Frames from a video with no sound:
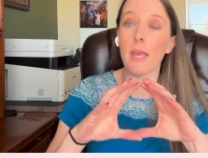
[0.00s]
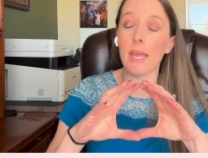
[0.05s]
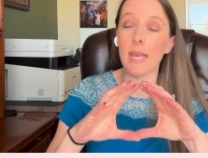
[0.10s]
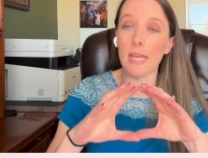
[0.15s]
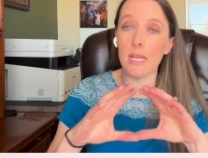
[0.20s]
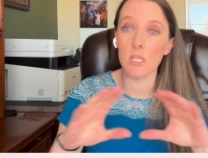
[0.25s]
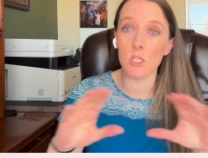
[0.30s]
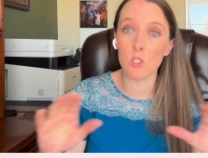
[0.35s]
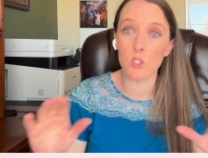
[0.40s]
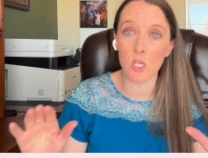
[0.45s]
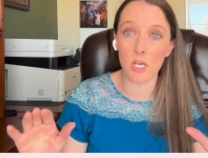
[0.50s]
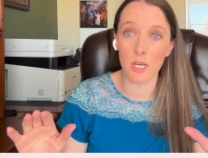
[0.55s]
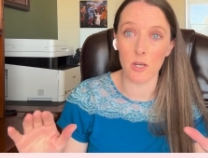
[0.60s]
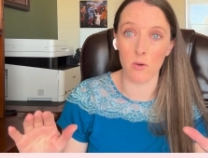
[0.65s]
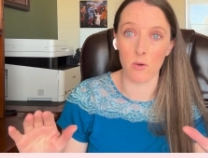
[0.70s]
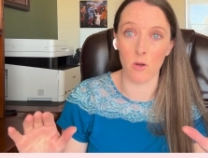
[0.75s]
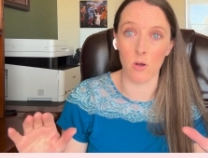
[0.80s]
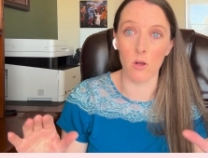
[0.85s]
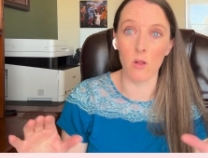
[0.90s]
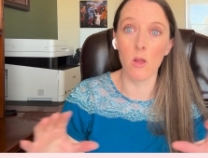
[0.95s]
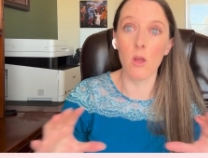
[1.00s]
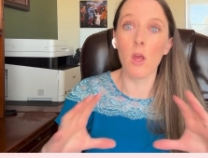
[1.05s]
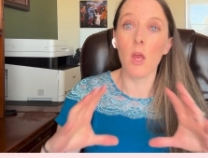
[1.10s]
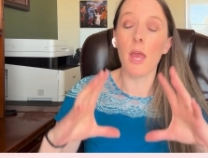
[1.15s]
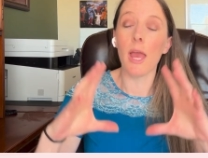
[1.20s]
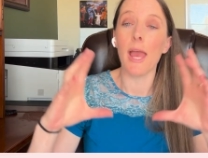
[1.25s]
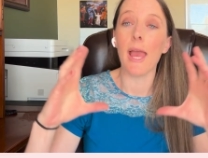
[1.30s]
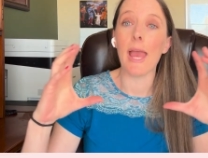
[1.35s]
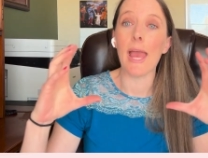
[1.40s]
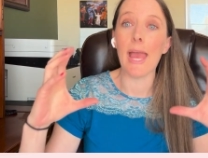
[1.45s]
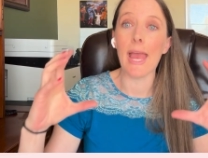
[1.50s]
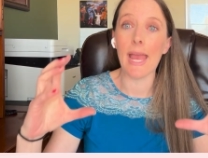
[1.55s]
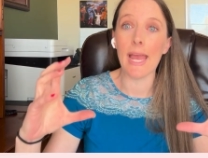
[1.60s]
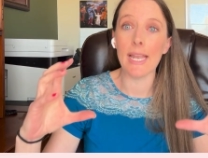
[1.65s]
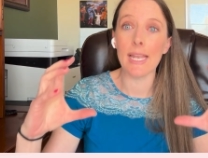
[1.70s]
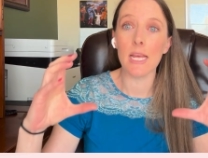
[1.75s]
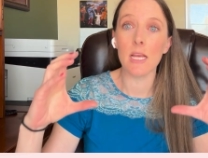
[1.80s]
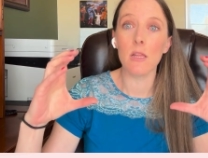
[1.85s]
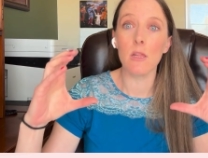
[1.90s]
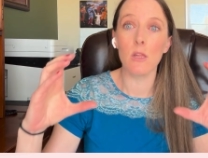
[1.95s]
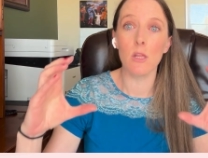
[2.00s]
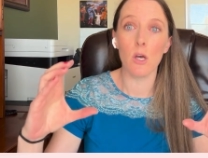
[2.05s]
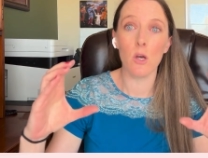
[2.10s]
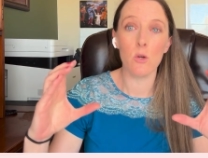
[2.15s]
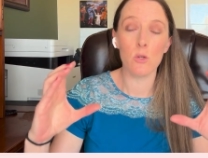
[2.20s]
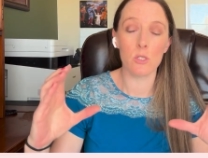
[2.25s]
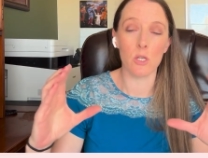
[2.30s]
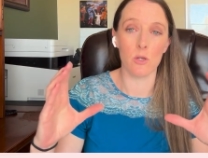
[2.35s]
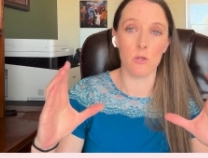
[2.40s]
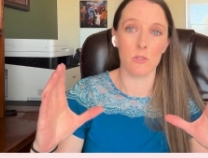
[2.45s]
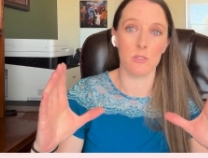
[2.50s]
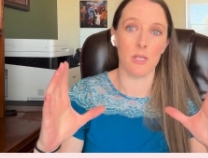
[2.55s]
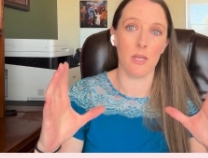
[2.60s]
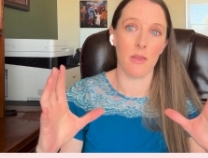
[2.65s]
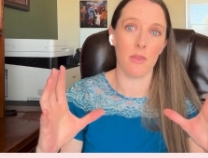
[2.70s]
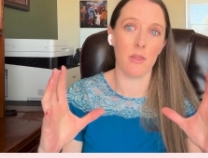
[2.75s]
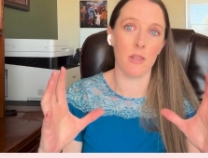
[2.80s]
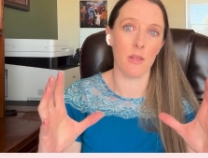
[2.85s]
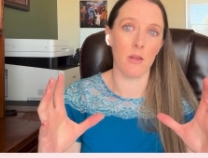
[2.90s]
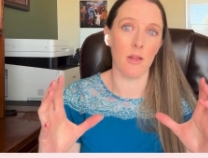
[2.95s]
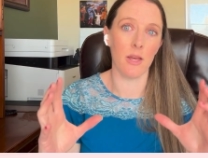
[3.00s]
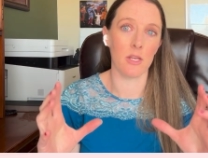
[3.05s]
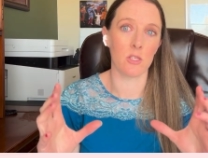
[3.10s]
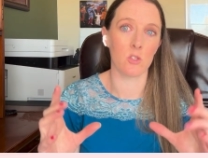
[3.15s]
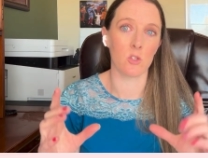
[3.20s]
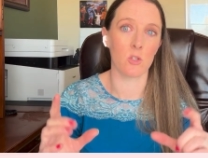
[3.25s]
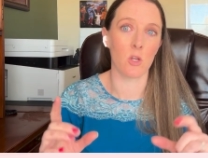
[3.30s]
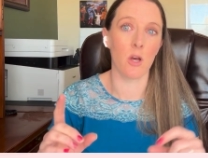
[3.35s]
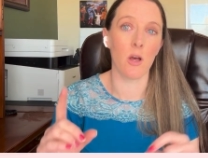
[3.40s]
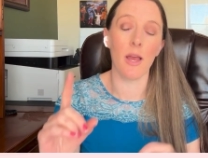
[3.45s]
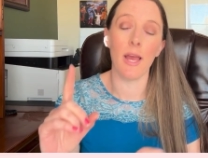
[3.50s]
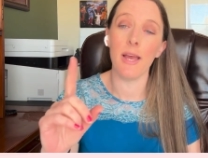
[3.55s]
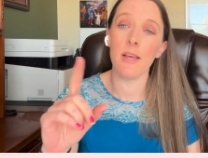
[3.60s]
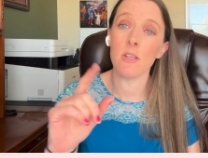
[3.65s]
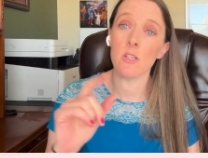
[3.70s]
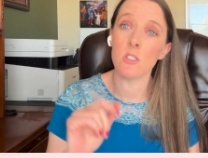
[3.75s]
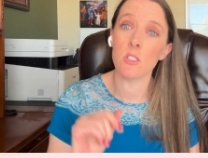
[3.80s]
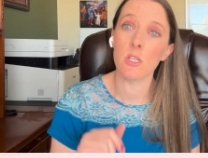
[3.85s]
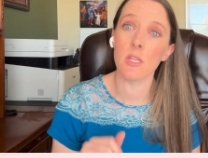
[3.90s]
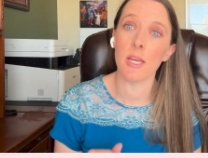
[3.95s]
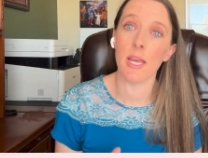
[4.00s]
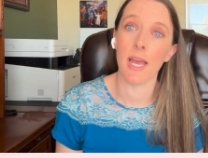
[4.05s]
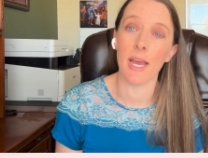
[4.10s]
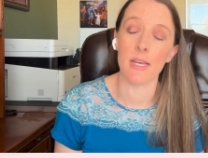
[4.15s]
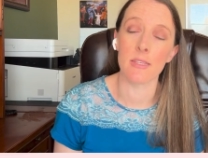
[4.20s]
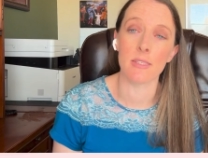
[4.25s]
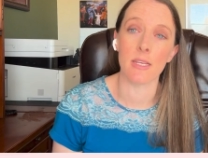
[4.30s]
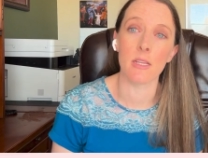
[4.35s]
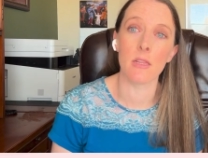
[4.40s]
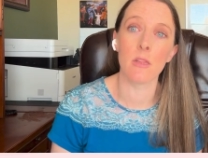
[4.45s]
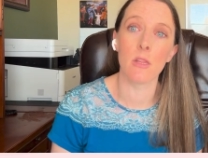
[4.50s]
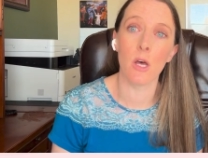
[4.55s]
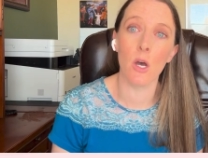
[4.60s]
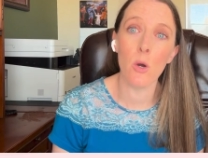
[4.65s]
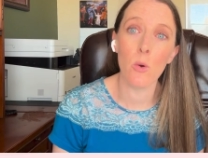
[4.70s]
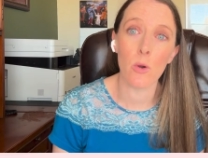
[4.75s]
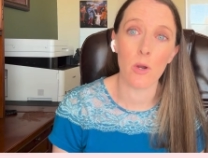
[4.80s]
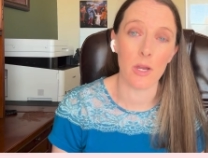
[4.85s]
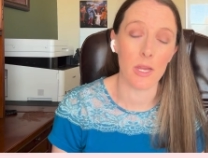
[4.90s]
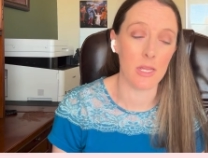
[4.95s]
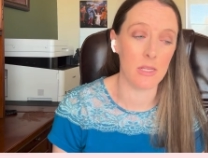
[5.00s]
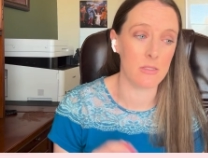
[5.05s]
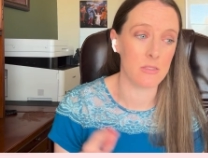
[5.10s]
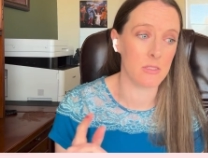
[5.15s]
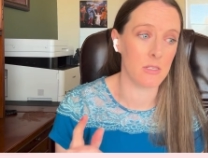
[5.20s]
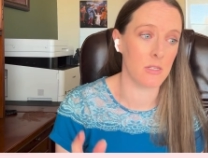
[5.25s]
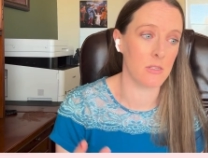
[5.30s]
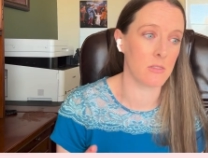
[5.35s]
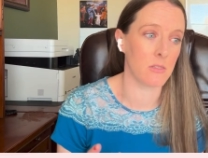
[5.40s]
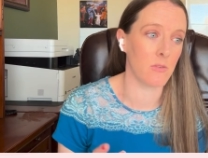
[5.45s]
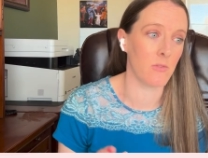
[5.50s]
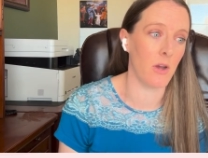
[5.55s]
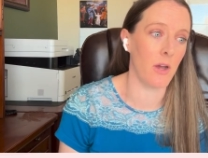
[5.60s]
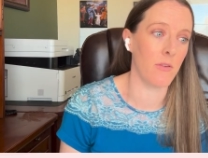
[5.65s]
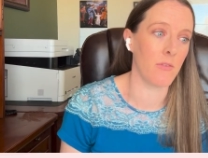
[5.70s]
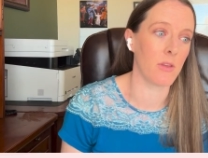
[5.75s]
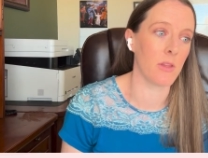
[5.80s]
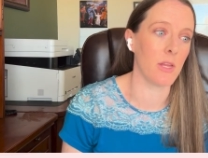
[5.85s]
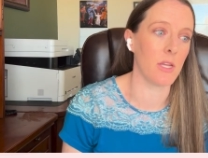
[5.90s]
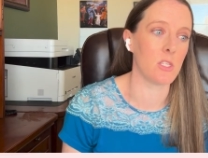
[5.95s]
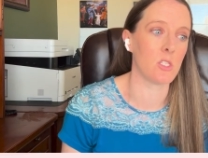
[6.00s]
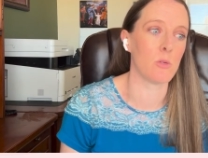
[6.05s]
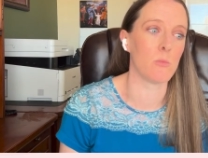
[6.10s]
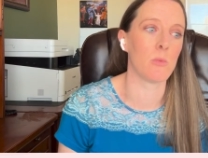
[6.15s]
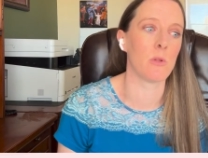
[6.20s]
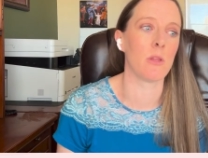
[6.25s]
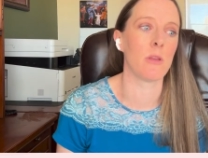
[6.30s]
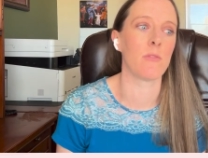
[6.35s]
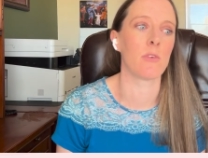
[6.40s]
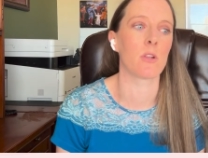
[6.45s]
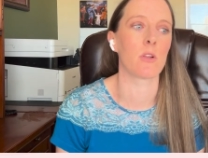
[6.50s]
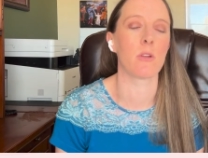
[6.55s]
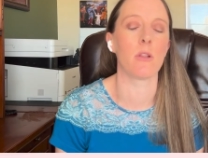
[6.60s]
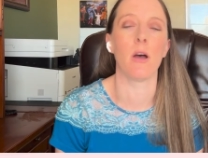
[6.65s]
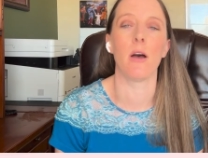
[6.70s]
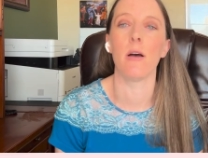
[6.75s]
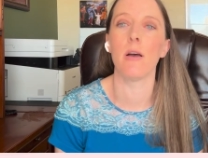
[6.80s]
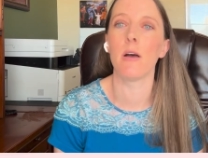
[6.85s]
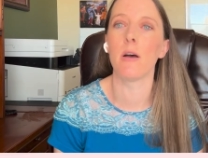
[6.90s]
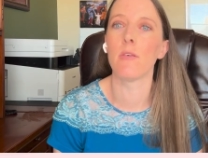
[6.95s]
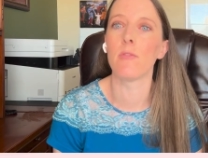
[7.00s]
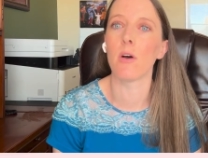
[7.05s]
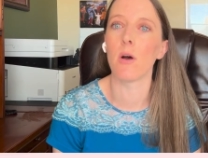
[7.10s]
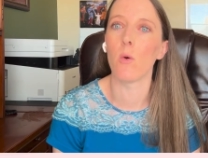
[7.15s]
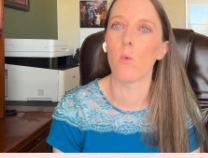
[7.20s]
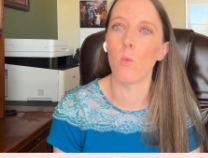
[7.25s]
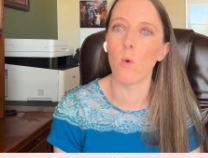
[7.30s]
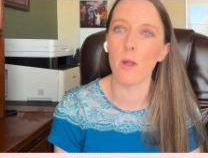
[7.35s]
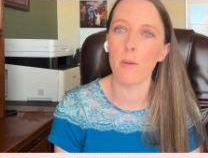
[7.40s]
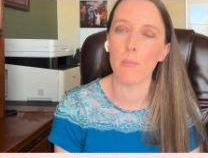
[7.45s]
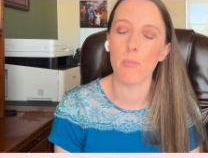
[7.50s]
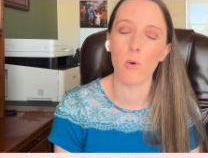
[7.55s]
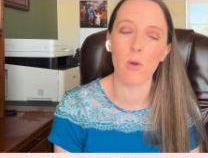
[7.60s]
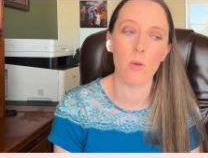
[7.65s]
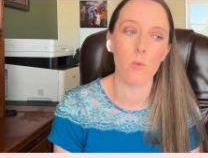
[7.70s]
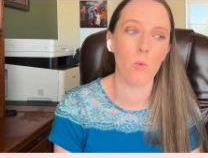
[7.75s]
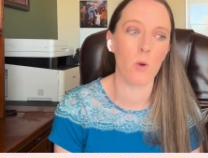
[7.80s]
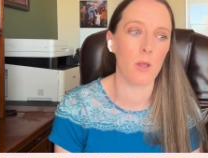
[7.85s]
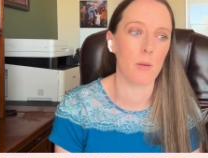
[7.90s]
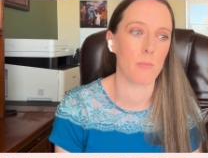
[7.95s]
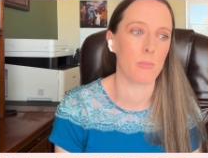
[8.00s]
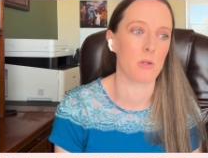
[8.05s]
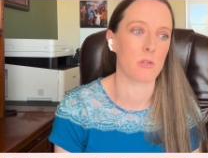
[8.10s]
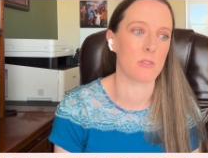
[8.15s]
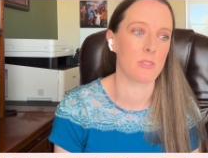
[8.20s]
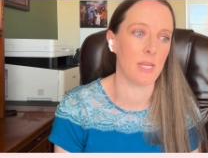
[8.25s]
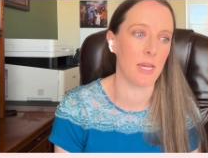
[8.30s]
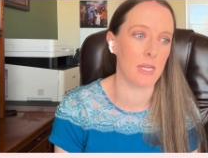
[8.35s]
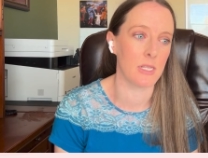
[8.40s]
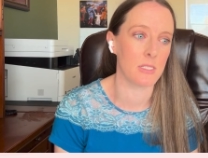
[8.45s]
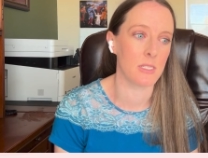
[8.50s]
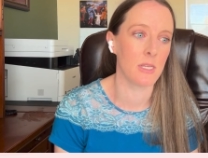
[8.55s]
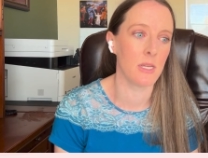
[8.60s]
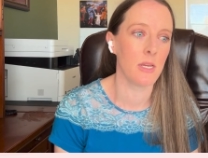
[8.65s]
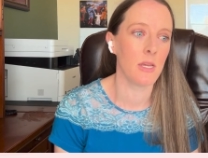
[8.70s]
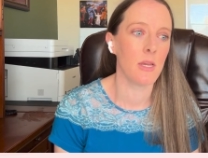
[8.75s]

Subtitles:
in general, any low dose ethinyl estradiol actually has a lower incidence of ovulation, believe it or not, of 1.1%